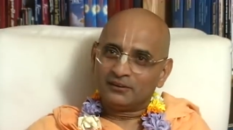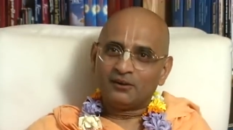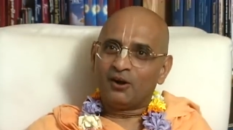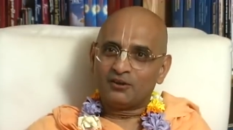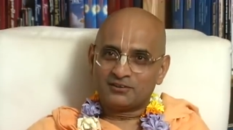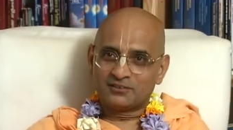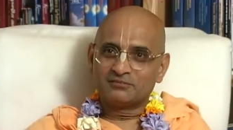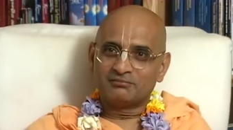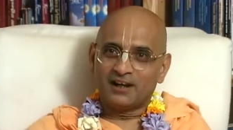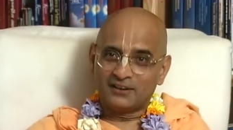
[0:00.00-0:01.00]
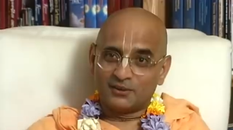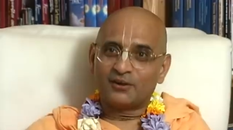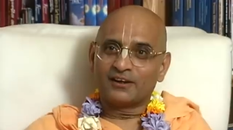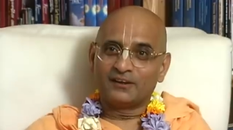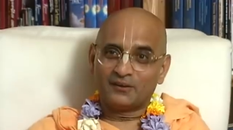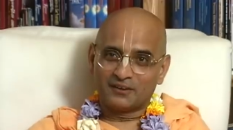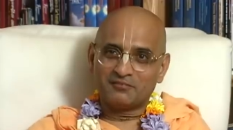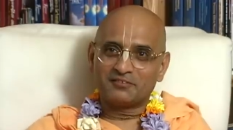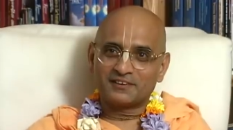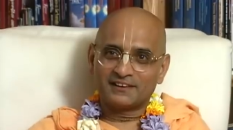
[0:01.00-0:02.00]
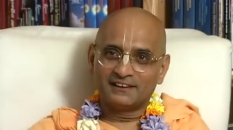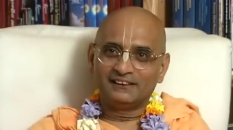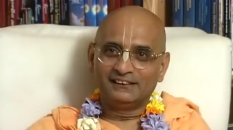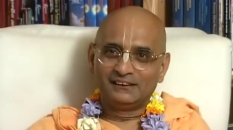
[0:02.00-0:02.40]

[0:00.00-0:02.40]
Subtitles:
thought I got everything.